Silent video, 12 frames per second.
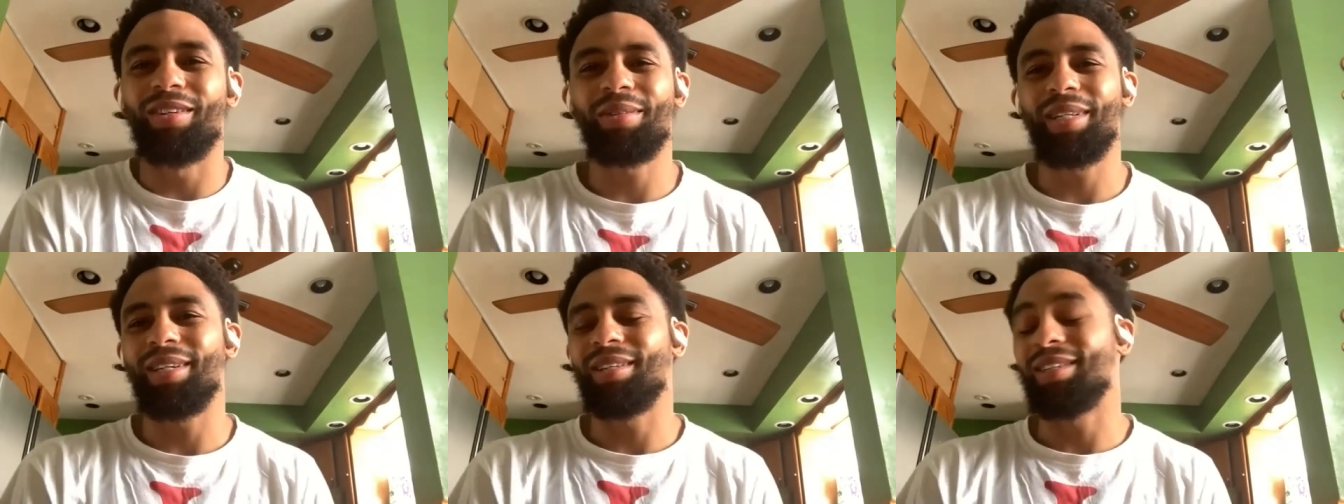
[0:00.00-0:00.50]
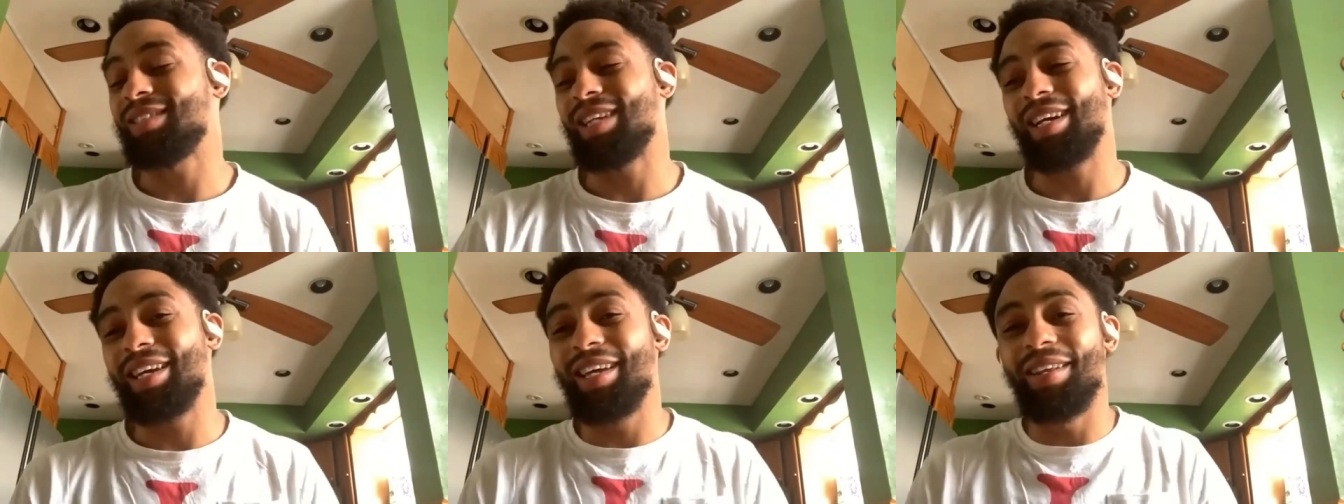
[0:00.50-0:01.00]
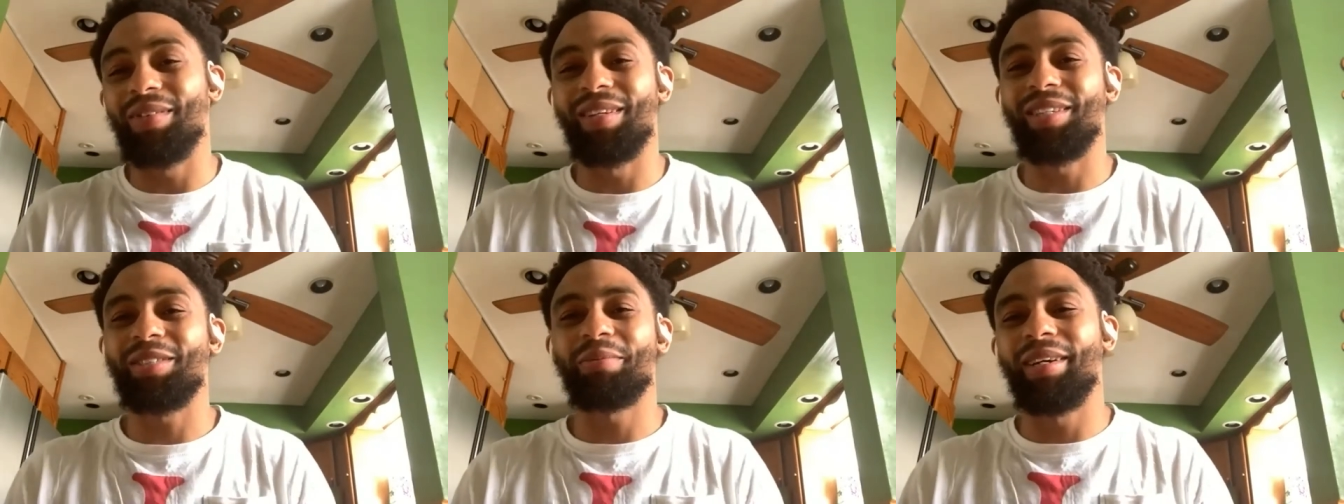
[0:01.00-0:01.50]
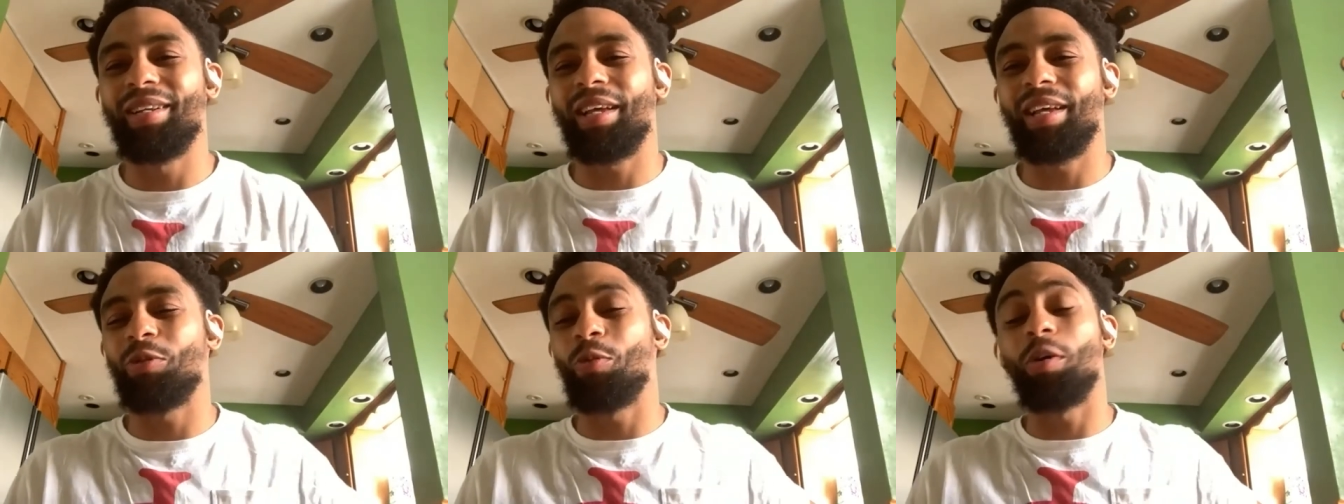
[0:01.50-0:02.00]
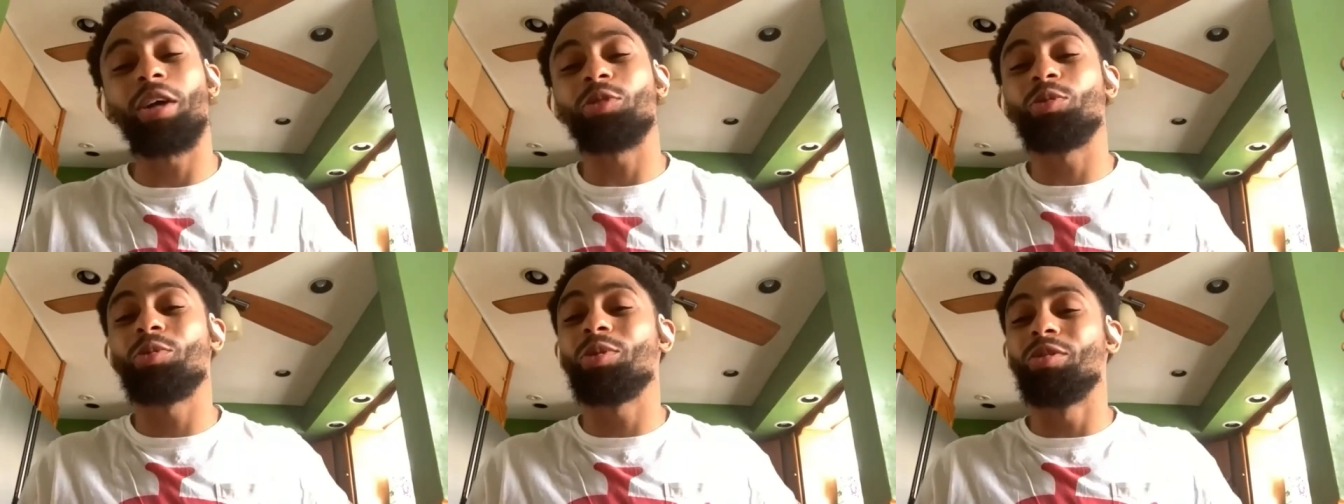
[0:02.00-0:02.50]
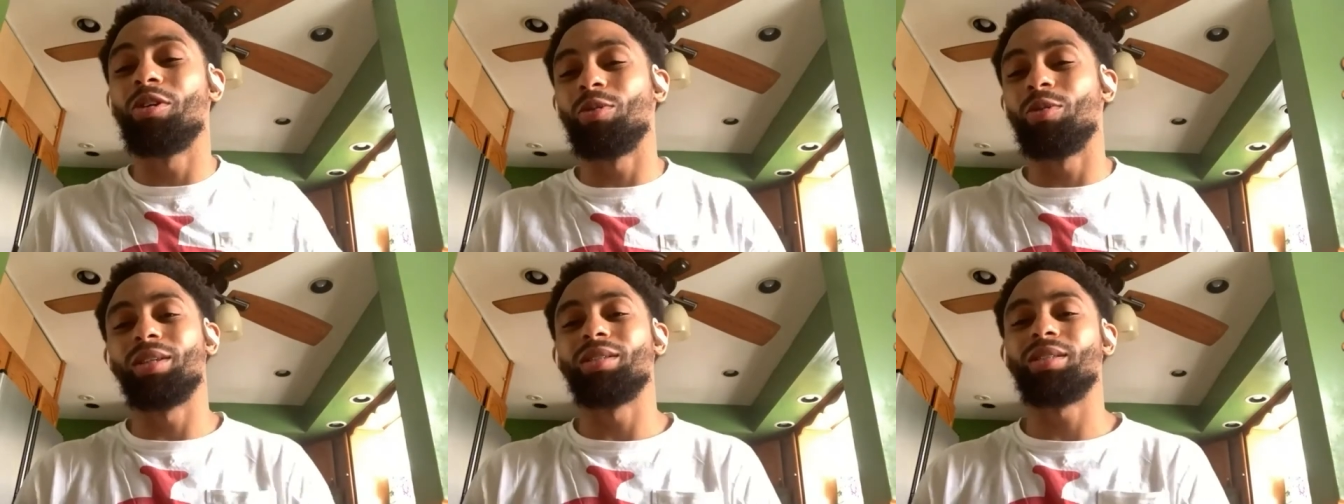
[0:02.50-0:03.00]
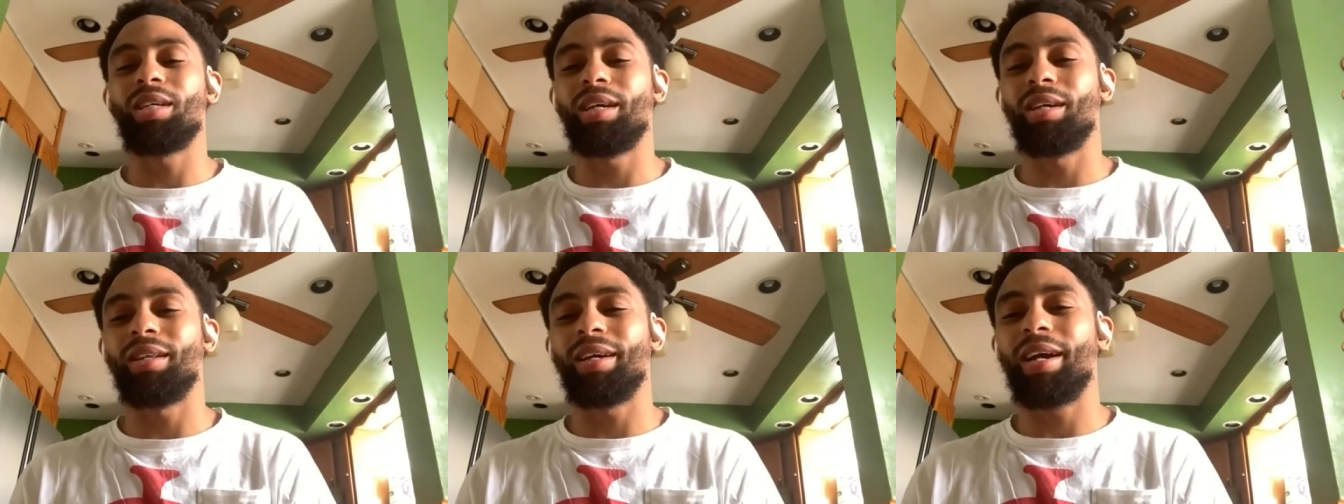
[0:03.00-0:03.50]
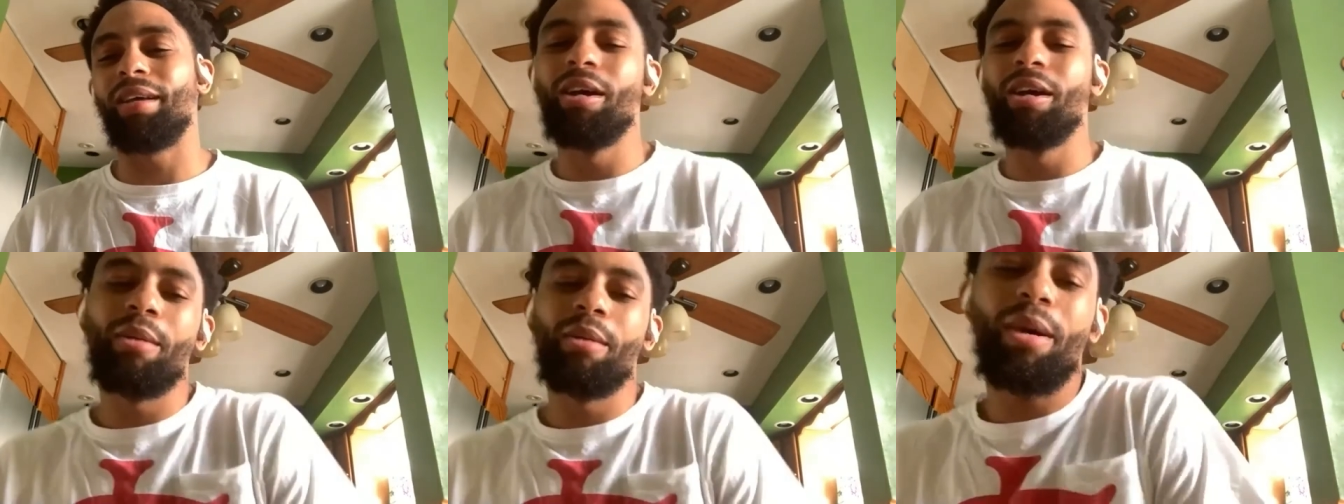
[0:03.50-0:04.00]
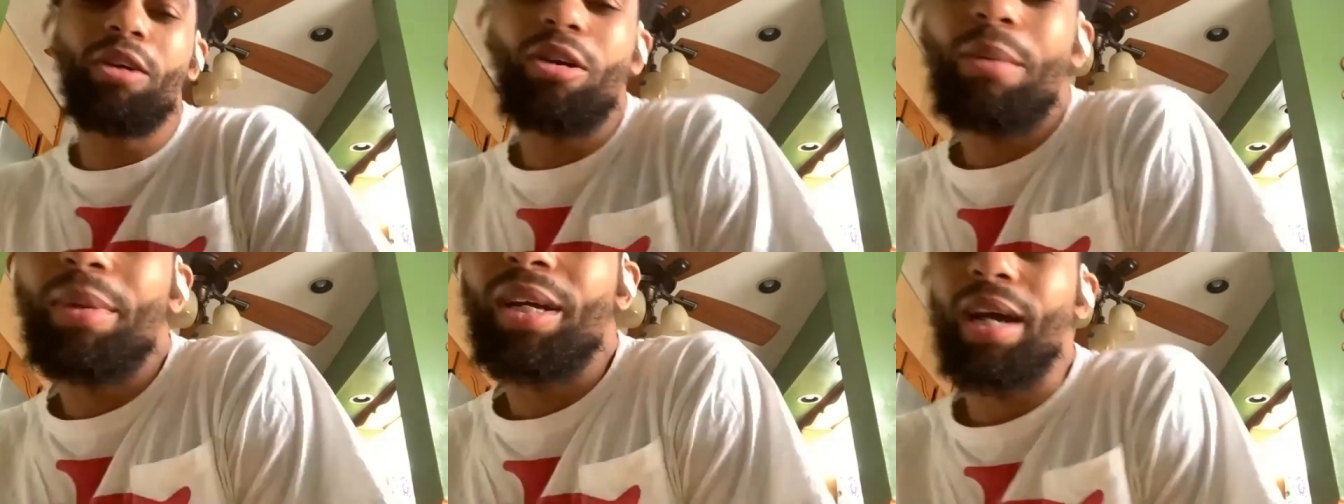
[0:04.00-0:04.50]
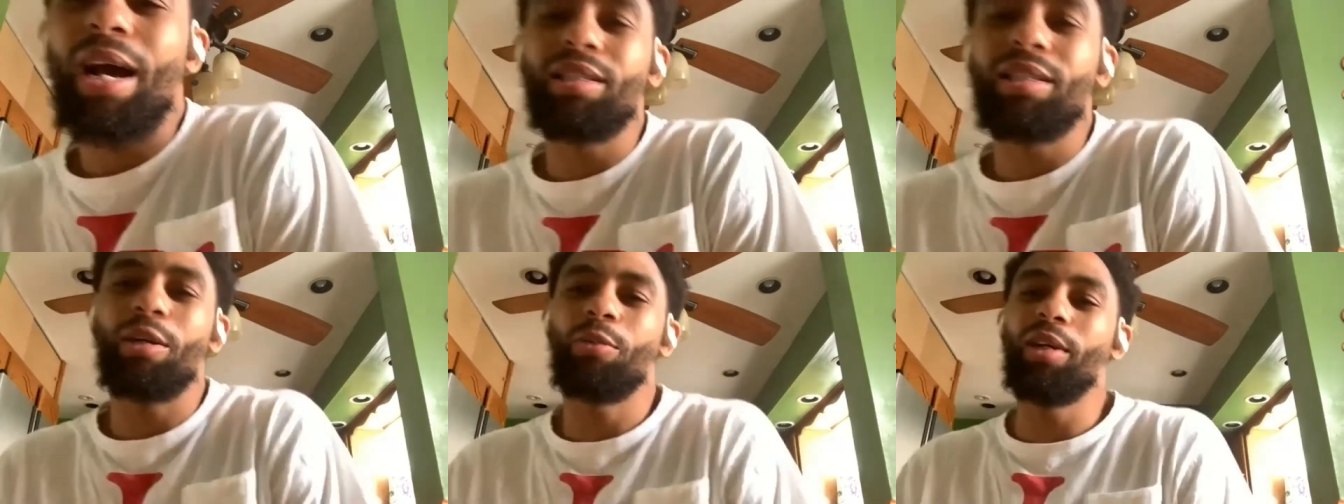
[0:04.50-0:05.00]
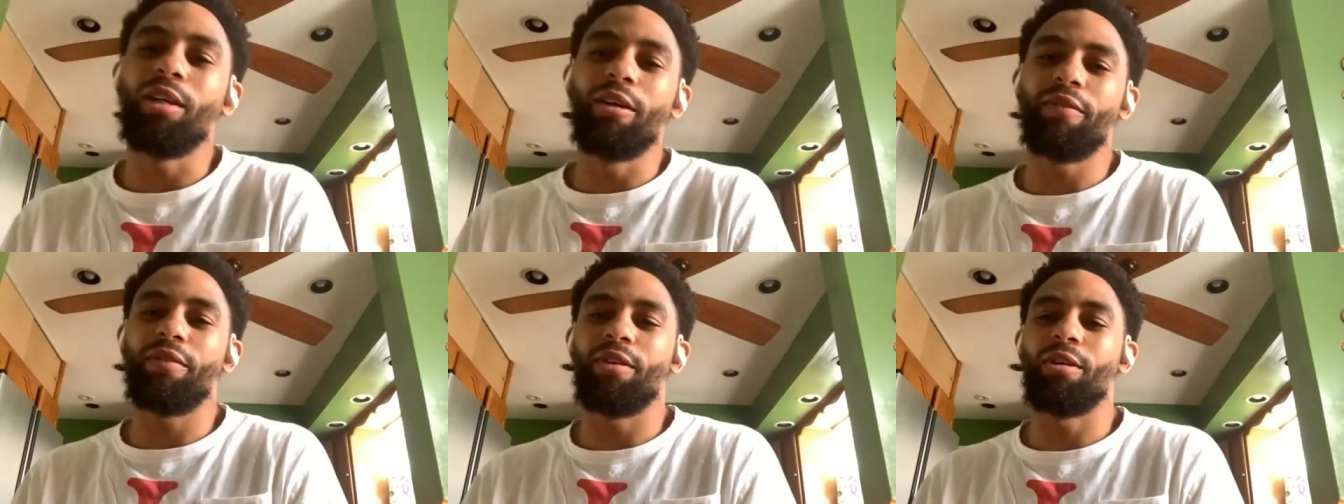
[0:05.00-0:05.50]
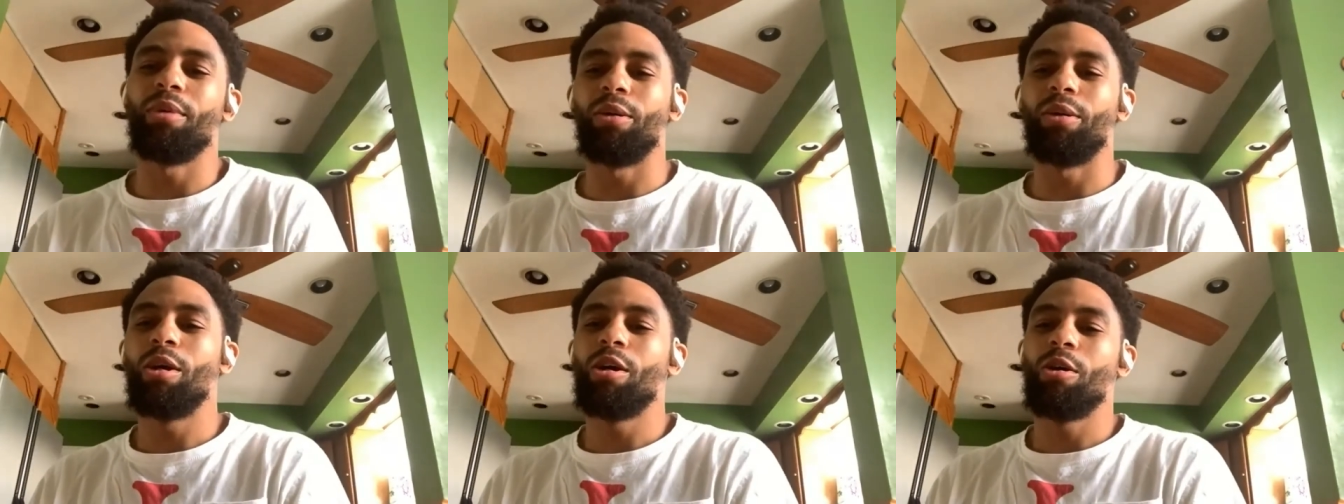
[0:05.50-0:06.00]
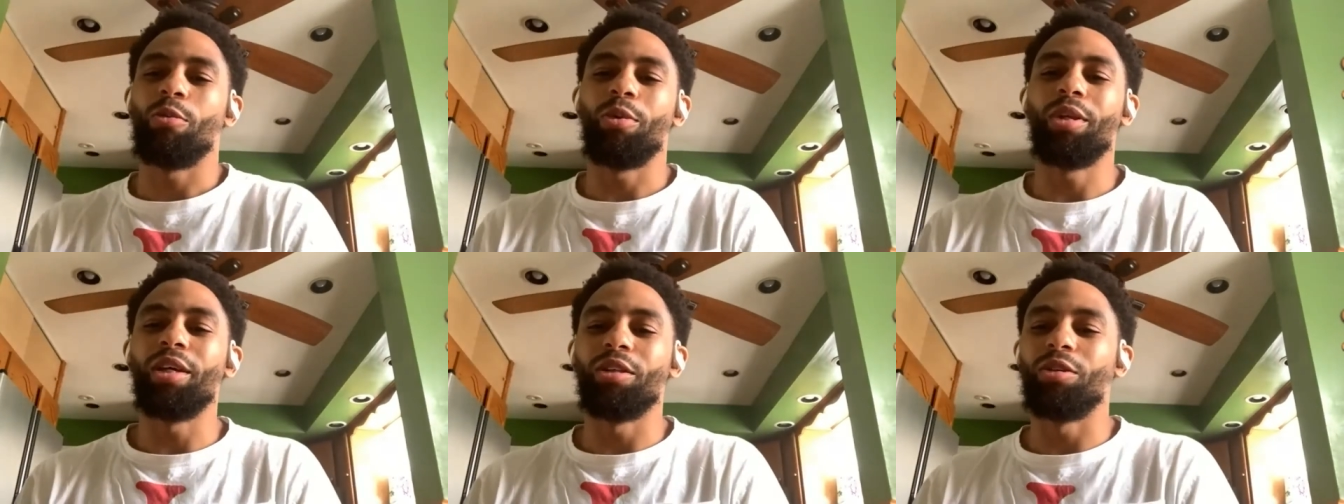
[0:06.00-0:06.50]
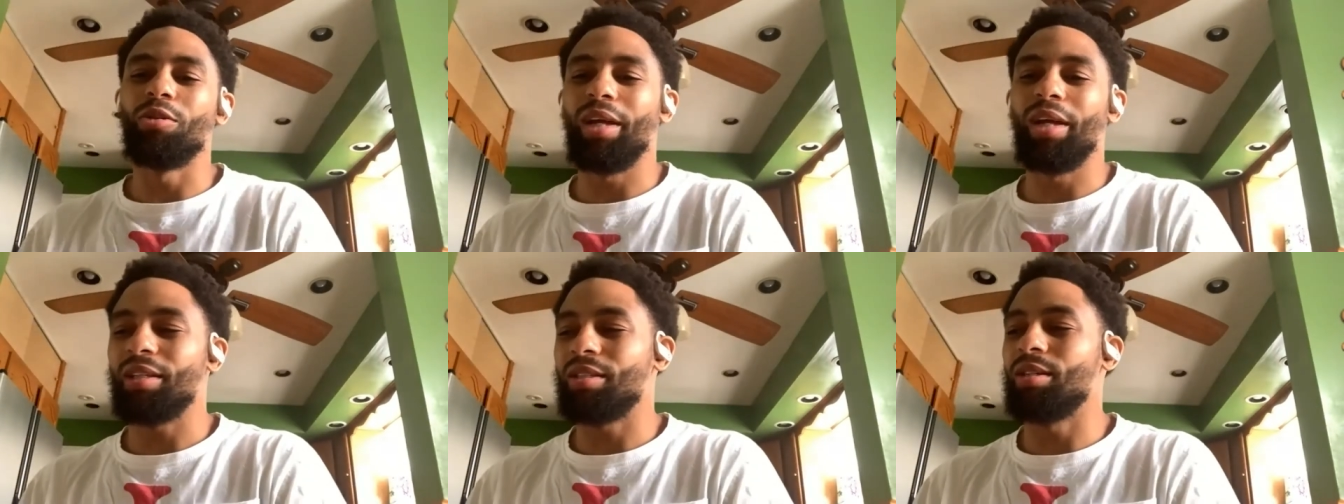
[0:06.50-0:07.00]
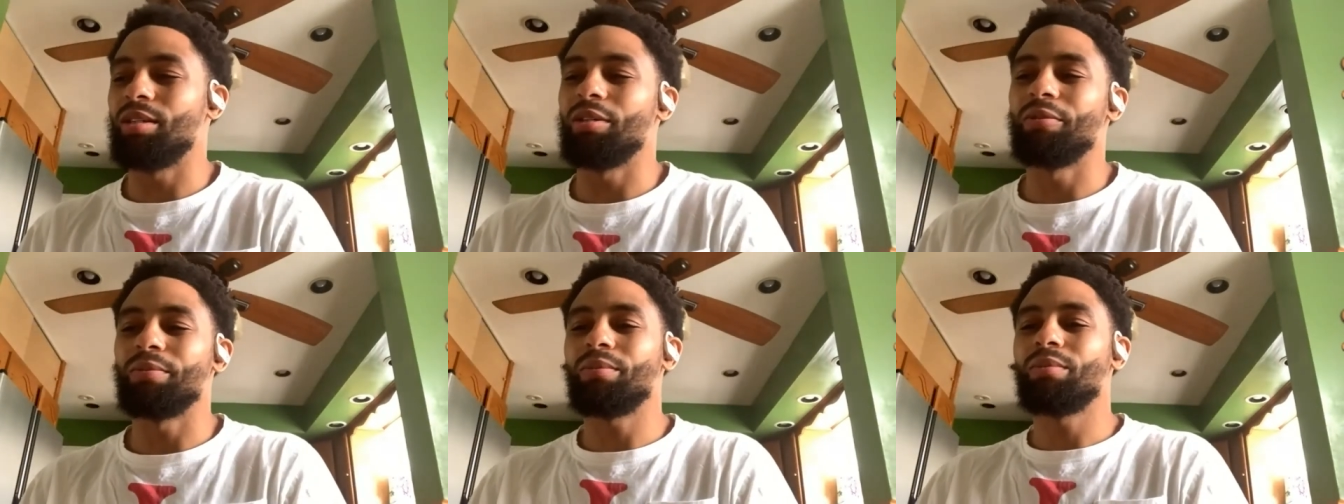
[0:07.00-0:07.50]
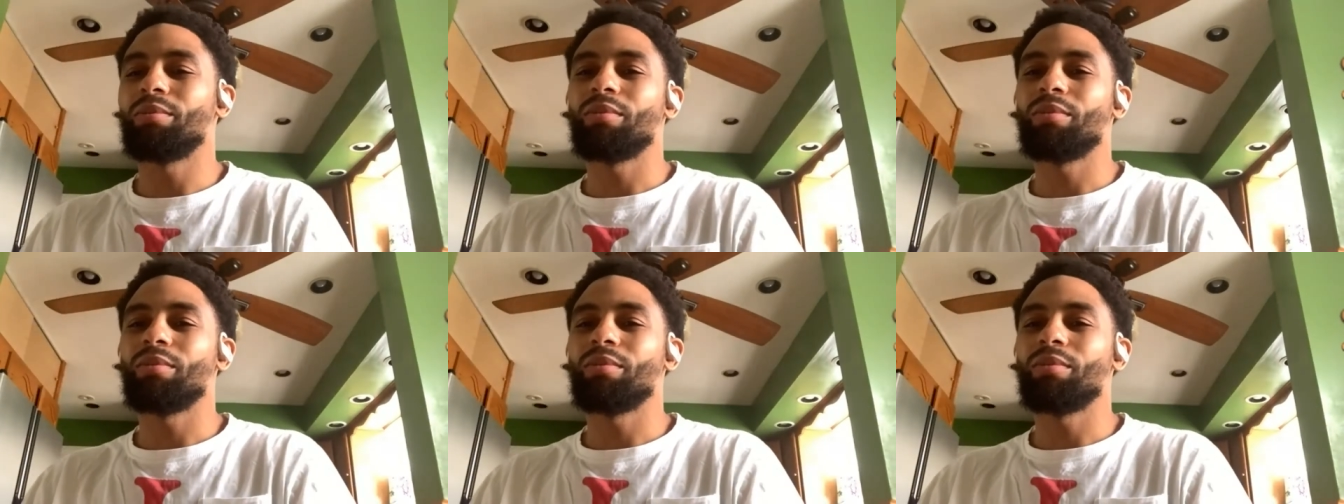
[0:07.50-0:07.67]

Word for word: And I'm like, listen, I can't even explain it. Like the workouts we were doing were insane. Like mind you, I'm in college. Like we lifted, but we didn't do like the